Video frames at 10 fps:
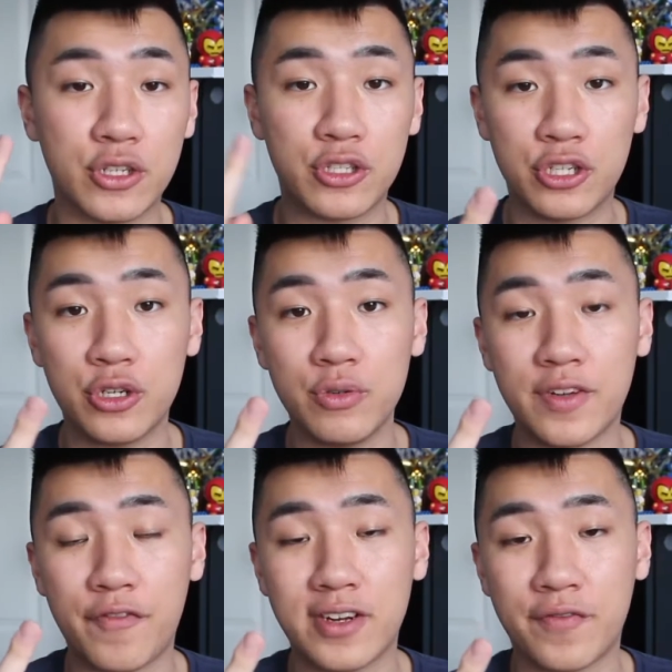to 2
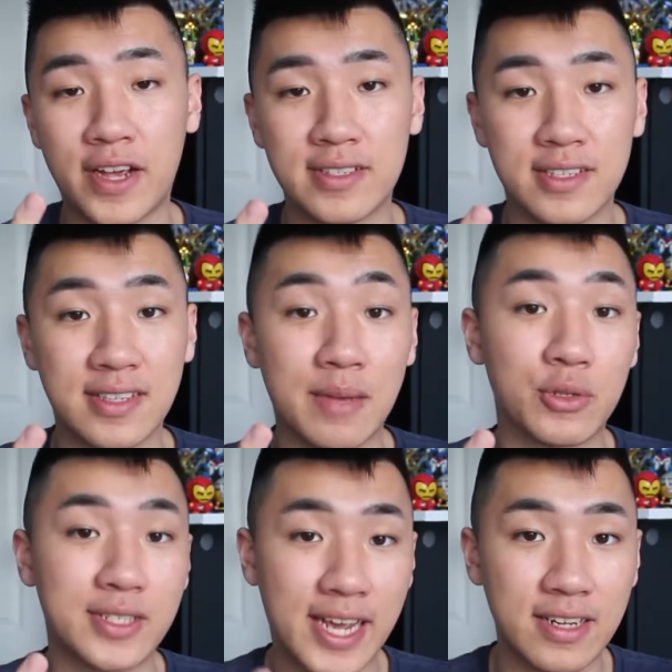different devices
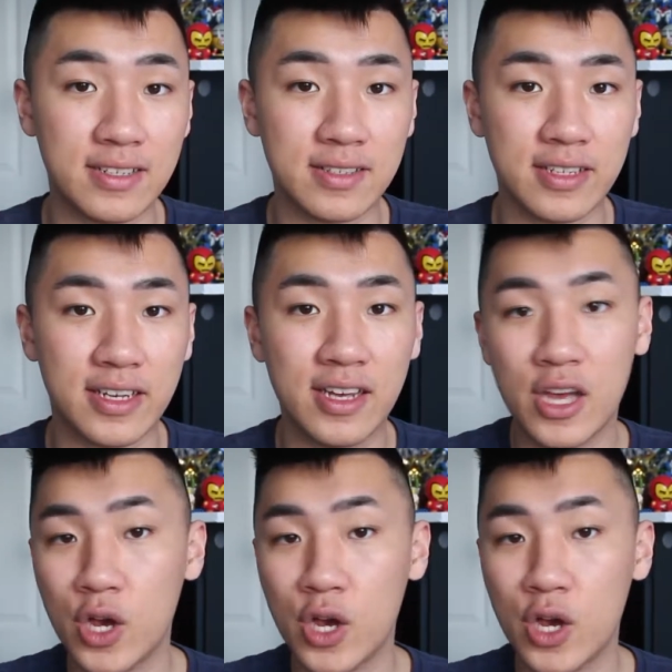simultaneously,